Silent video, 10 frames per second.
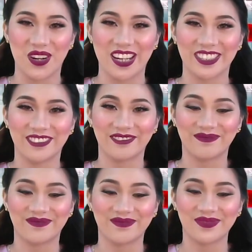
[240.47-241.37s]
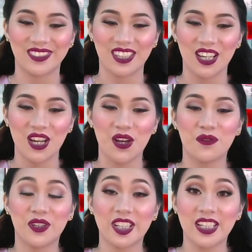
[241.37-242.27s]
rate.
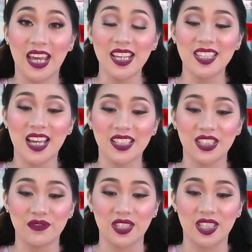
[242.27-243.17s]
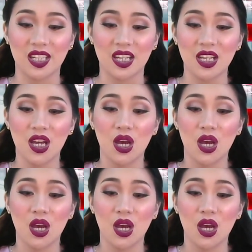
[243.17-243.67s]
For the next activity,